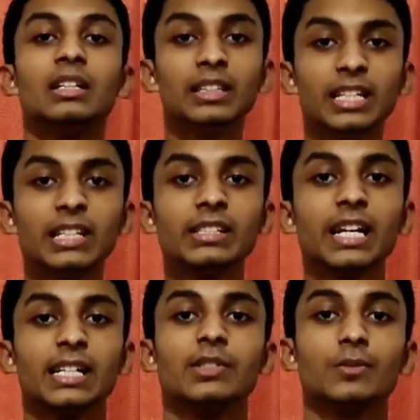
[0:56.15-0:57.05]
These
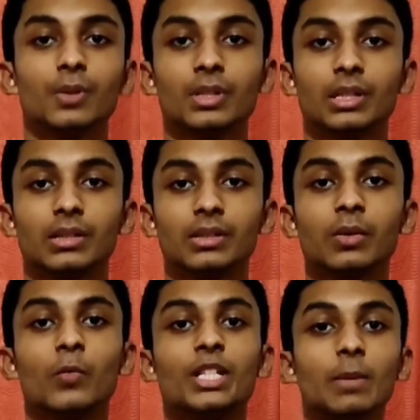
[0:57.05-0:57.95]
kinds of questions,
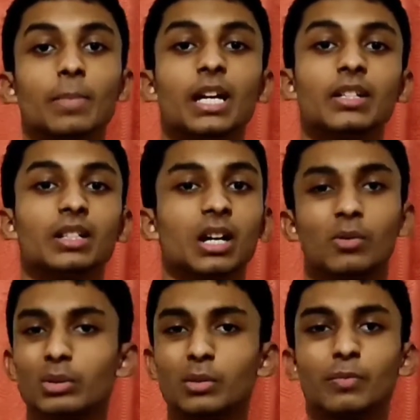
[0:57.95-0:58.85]
which are based
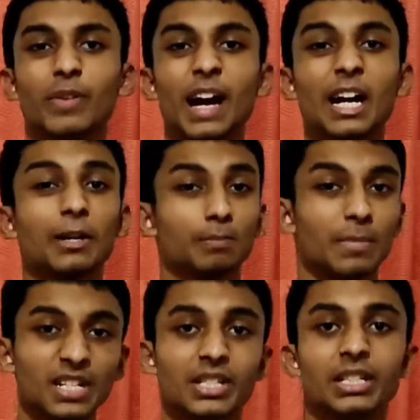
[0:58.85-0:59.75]
around some fact
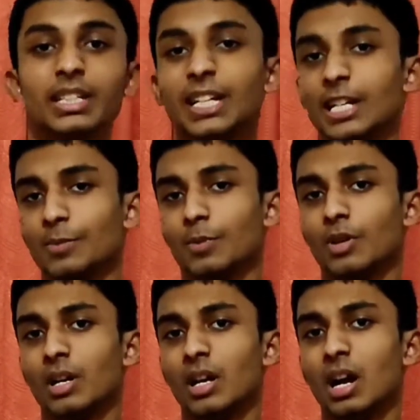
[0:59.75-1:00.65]
mentioned in the textbook,
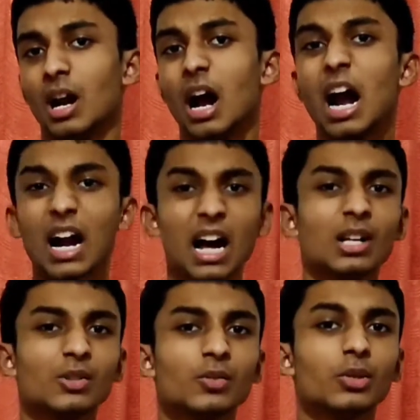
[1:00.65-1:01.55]
are
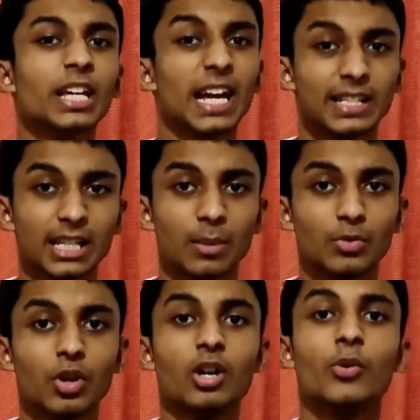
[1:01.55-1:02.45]
asked for the
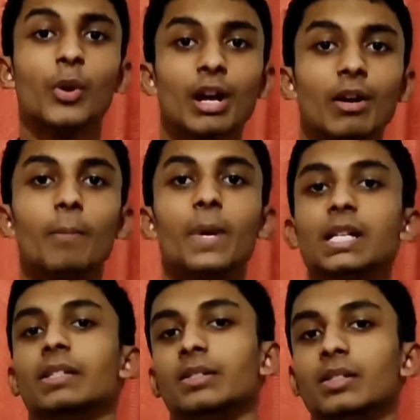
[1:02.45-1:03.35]
exams on a regular
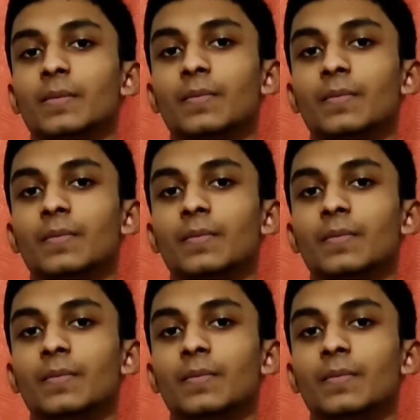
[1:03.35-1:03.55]
basis.